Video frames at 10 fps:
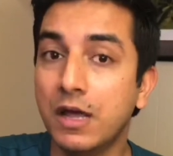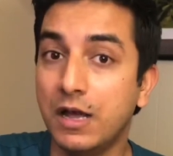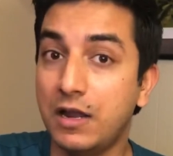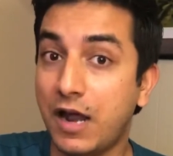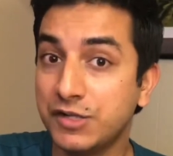
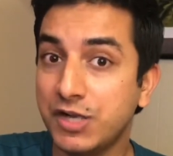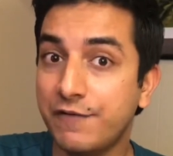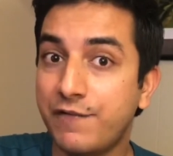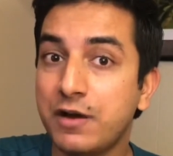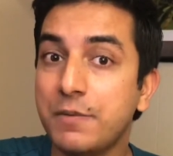large cap
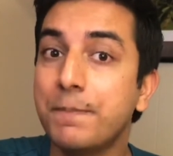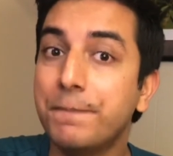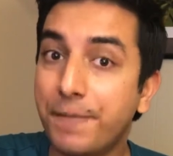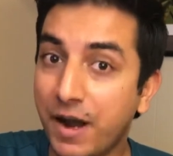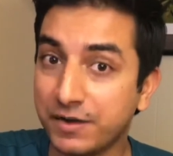fund,
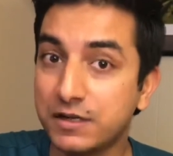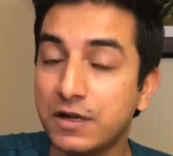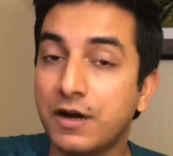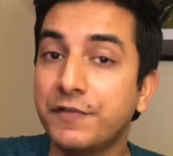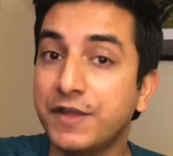but
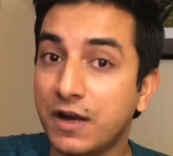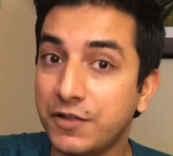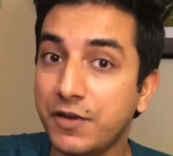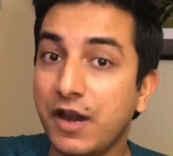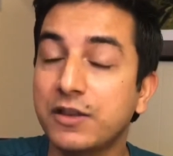on the
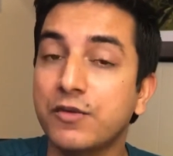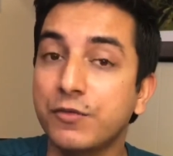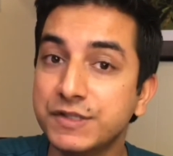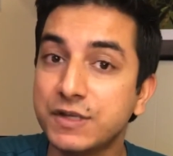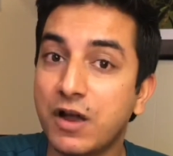other hand, the
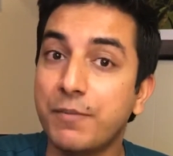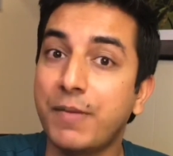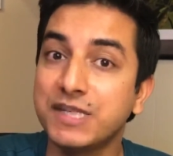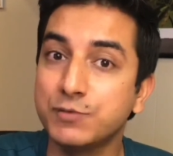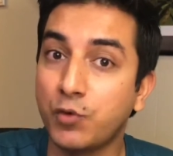risks are
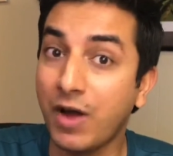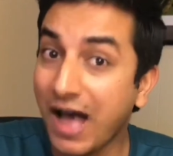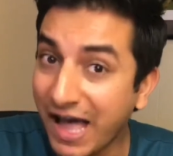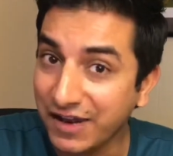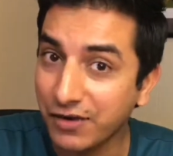much more
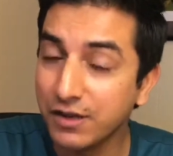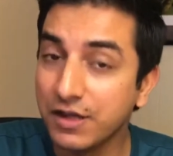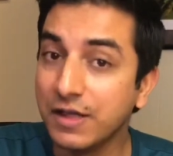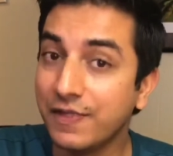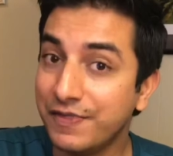higher
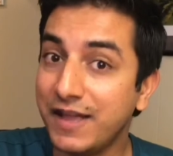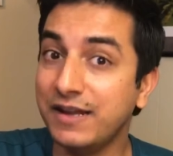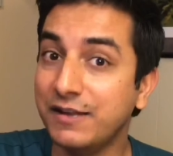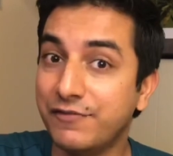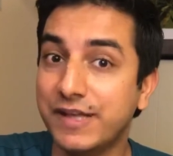than
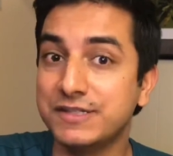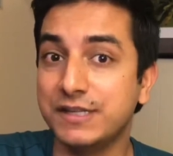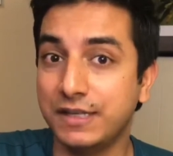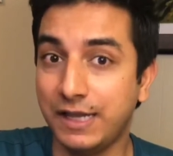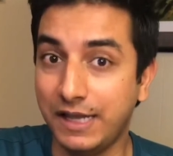
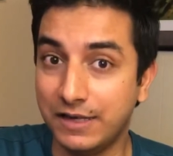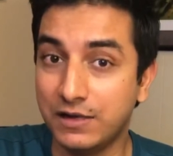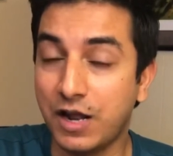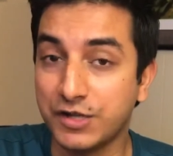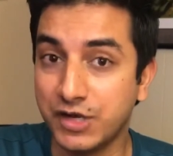investing in
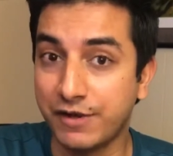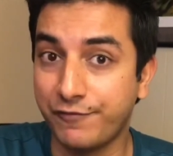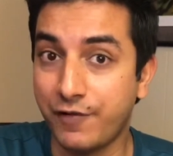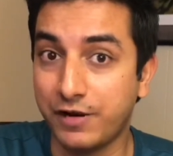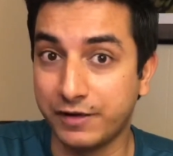large cap
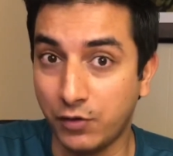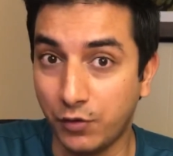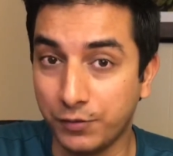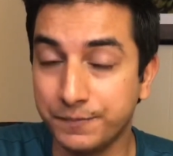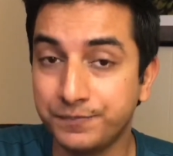fund
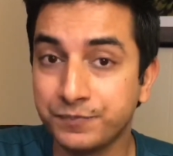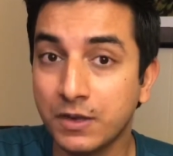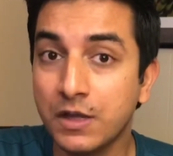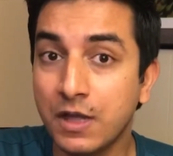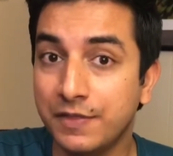alone.
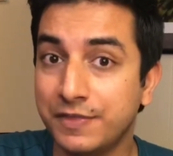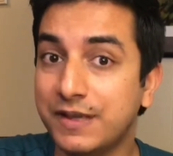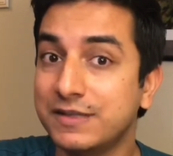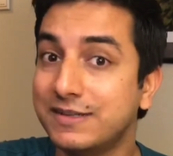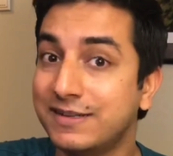
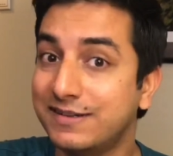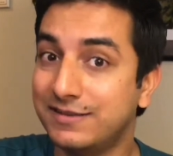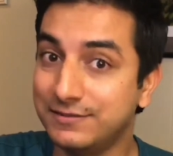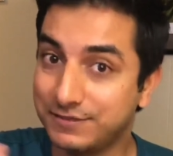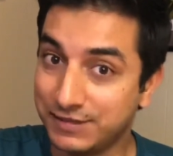The
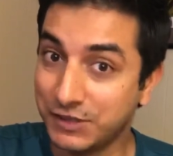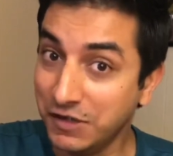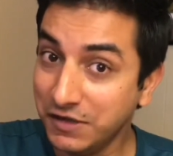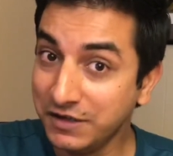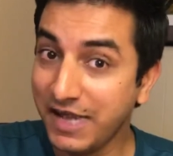
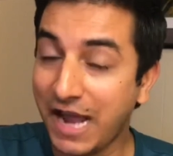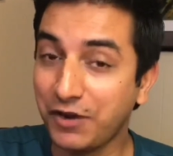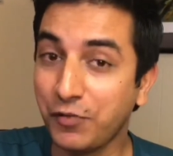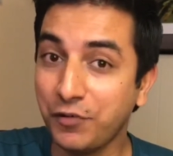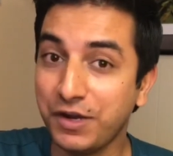third
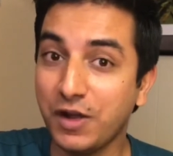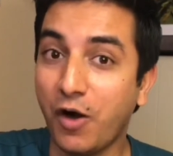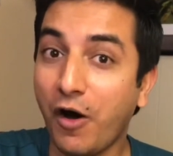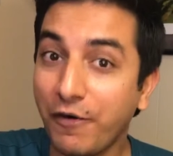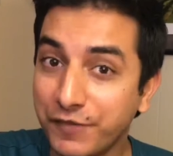category
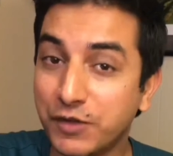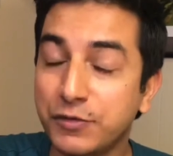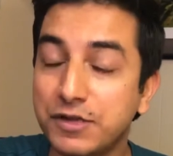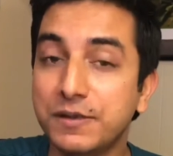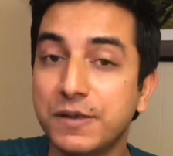of
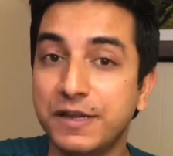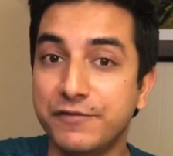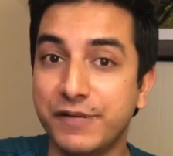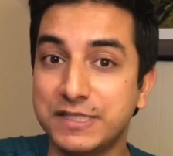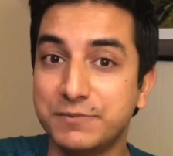equity
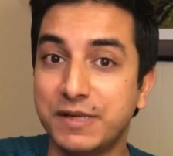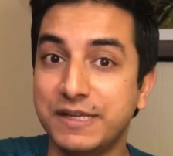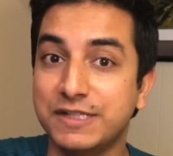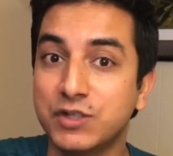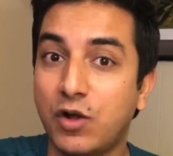investment
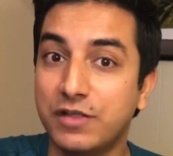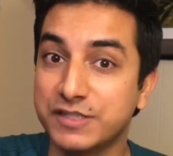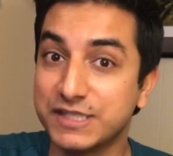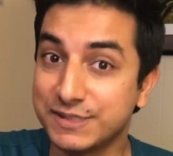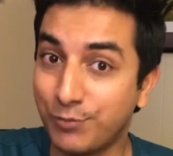is called the
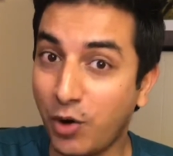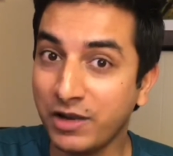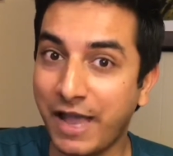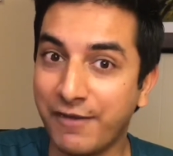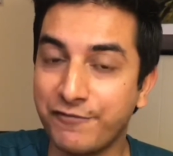small
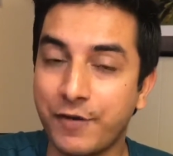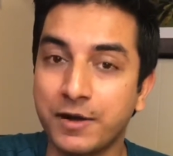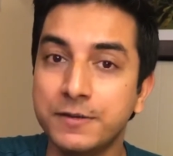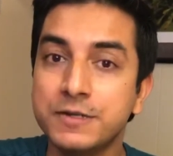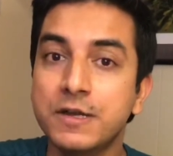cap
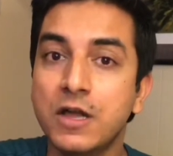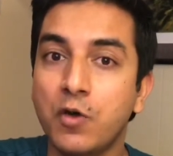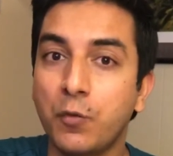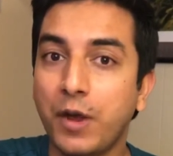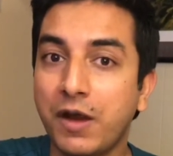fund,
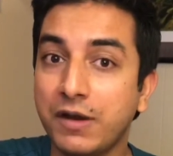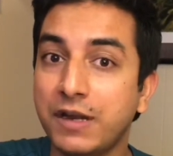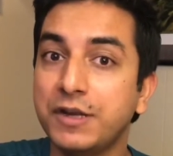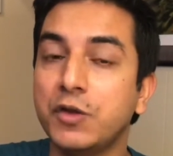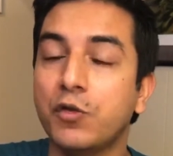
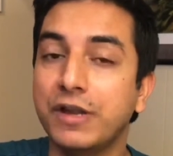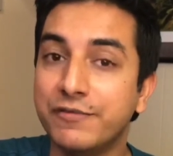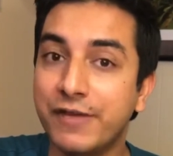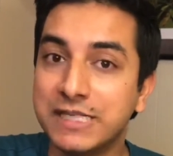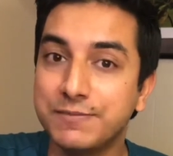wherein your
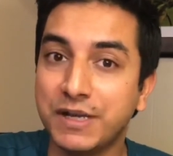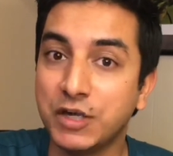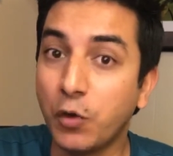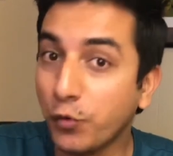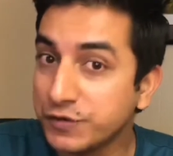investment
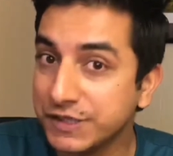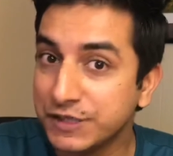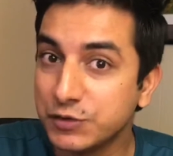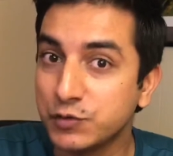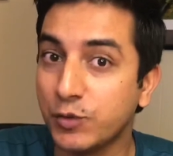goes
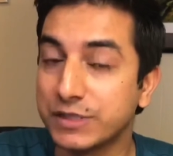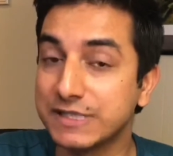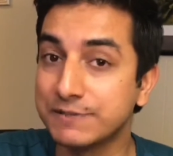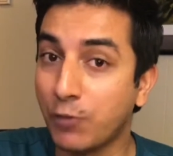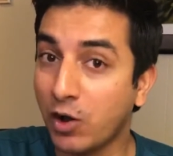into
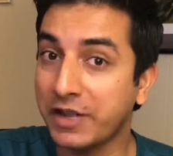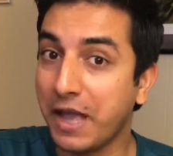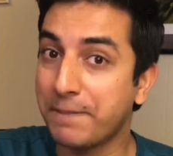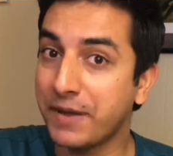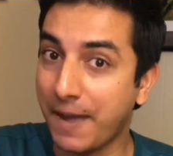small
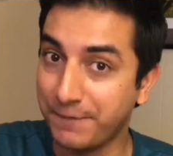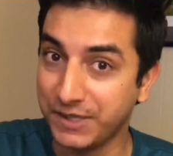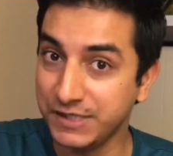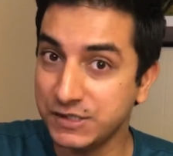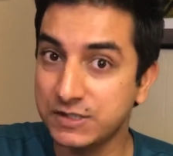cap
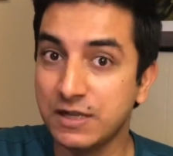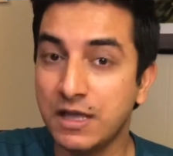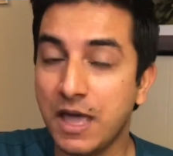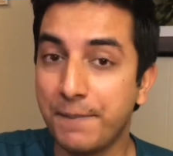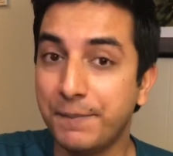companies,
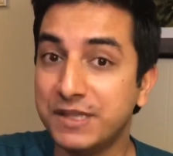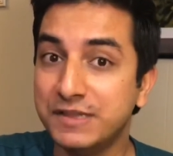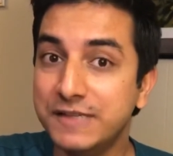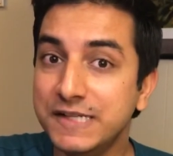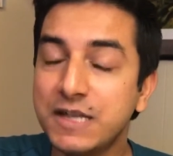
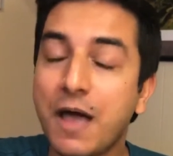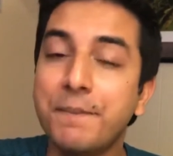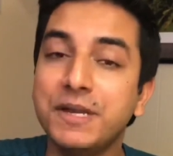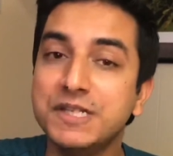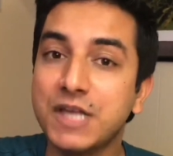but these
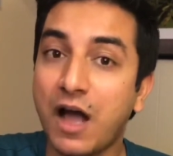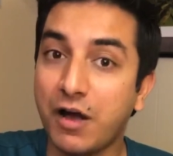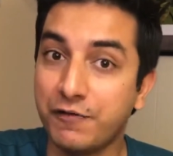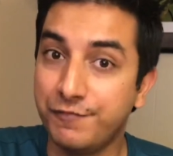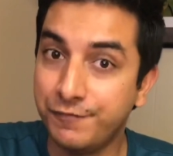companies
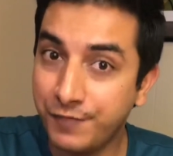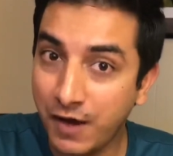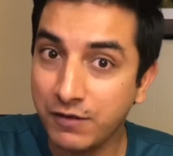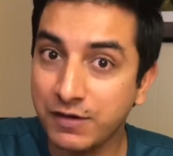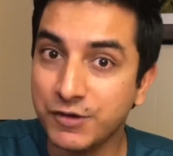are
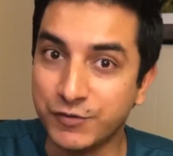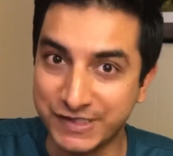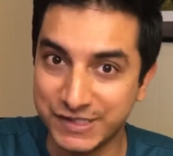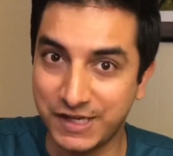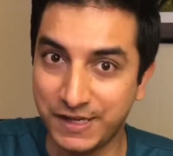very
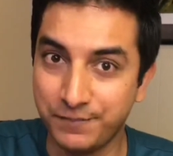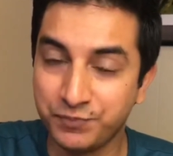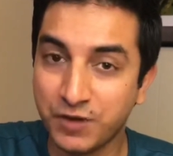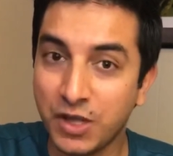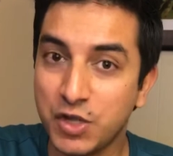risky.
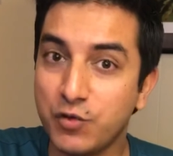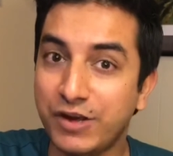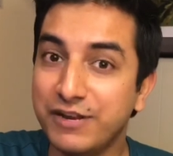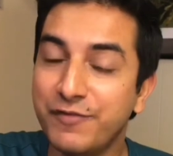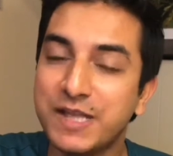Your
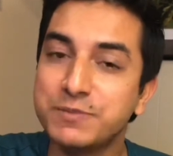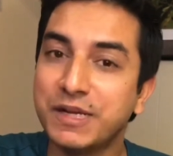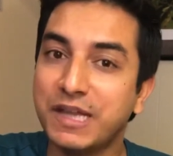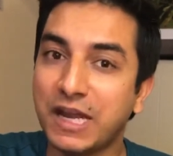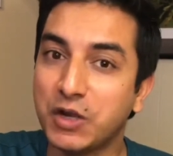
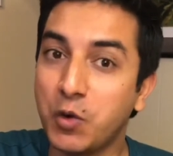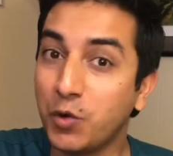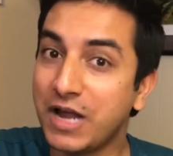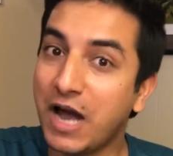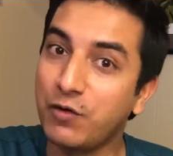investment can go
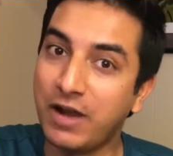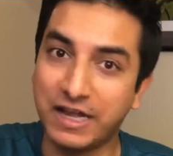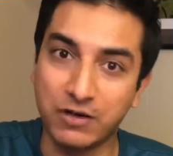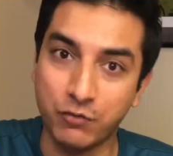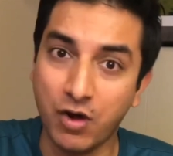down
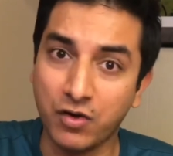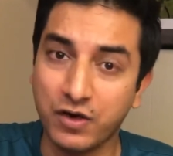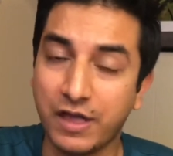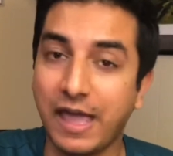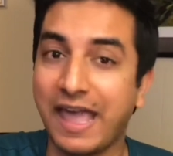like a rock
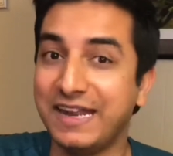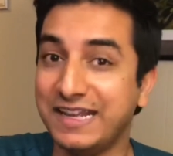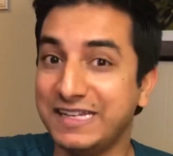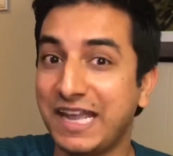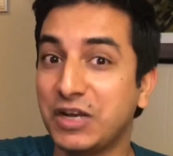and
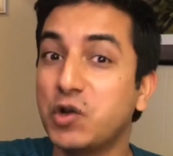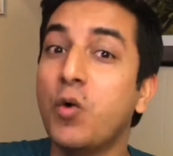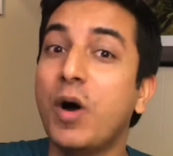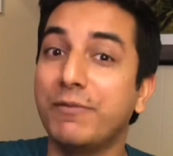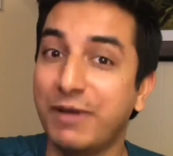it can go
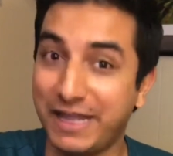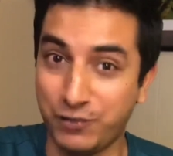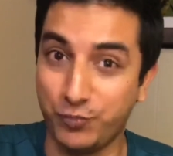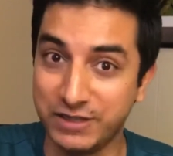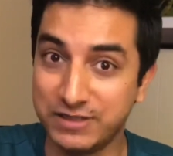up like
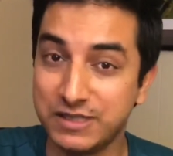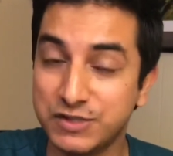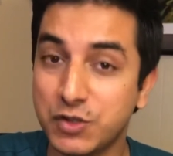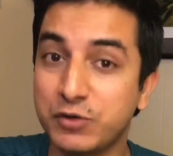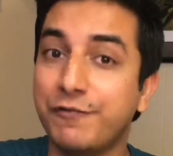wind.
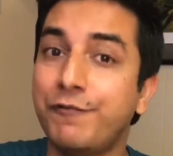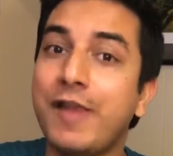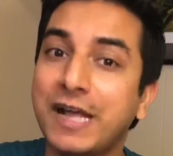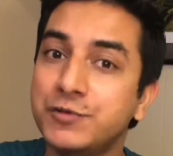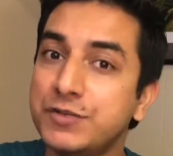So the
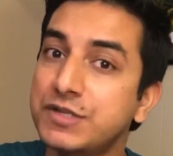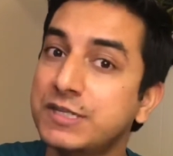fluctuation